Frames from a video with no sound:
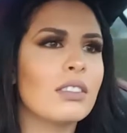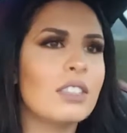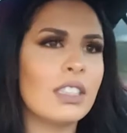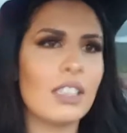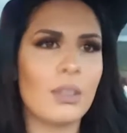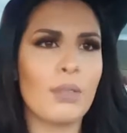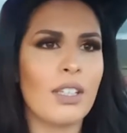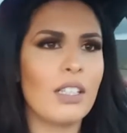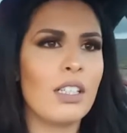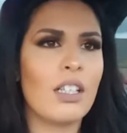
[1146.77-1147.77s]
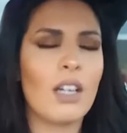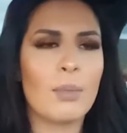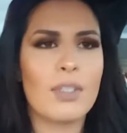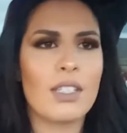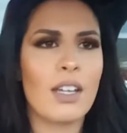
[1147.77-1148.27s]
dealing with any
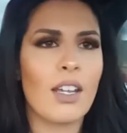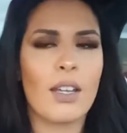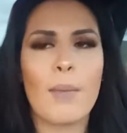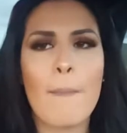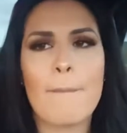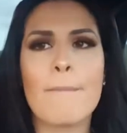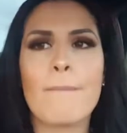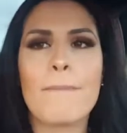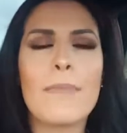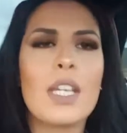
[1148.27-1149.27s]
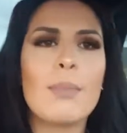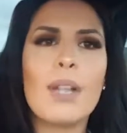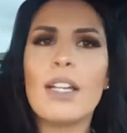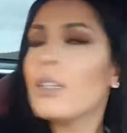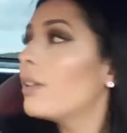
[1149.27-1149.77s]
cops today.
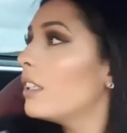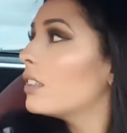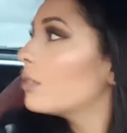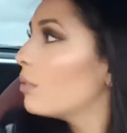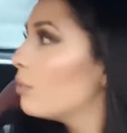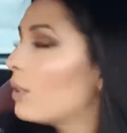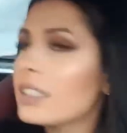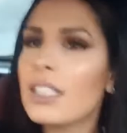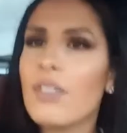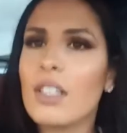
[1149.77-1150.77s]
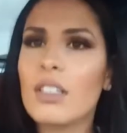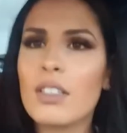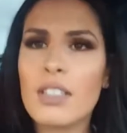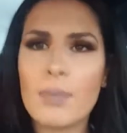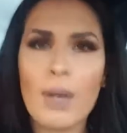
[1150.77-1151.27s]
But anyways, once I find a
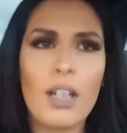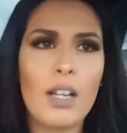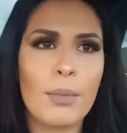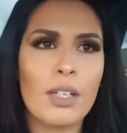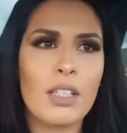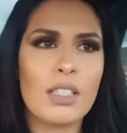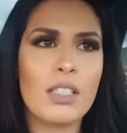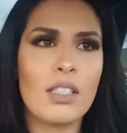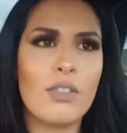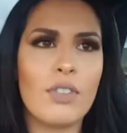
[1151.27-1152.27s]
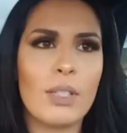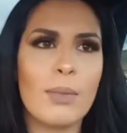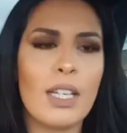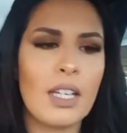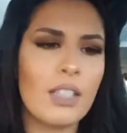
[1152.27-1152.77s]
good spot, I'm gonna continue
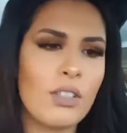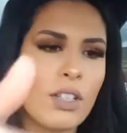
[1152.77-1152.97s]
filming, and you